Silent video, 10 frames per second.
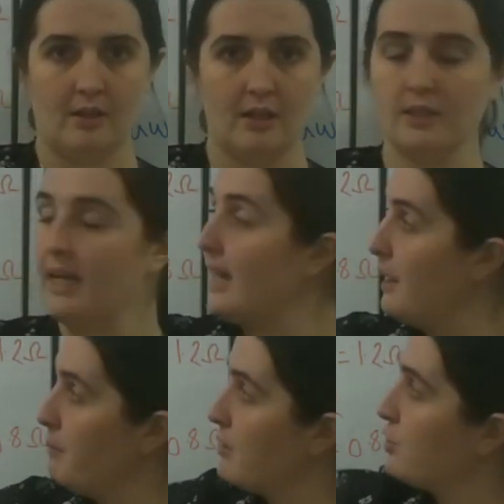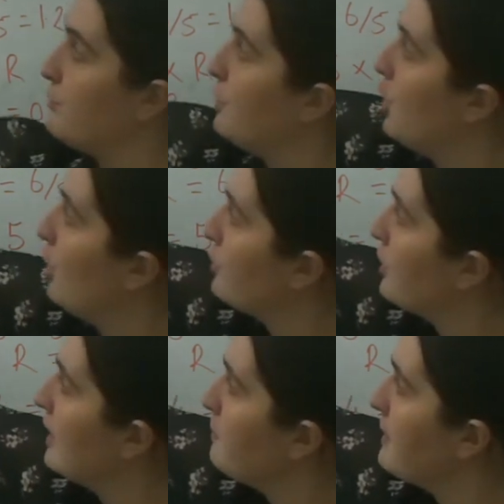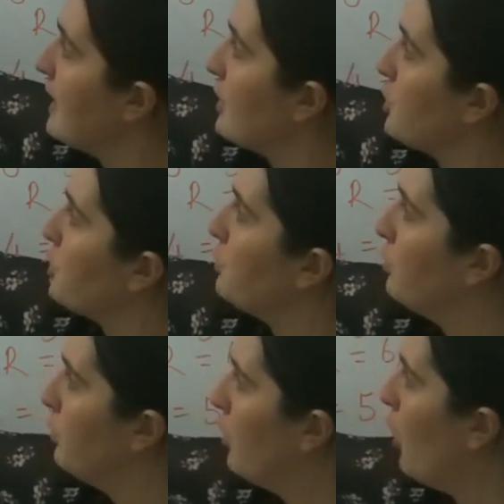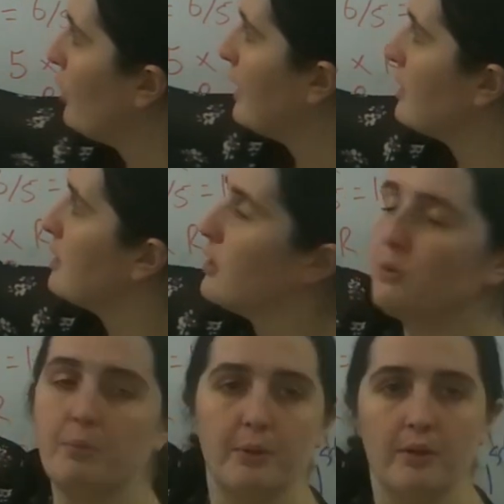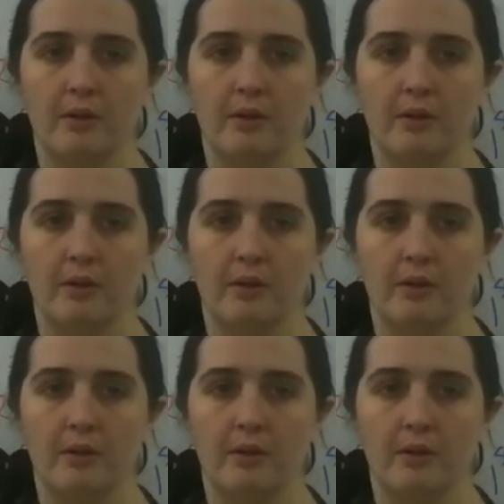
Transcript: So it must have lost its potential on its loop.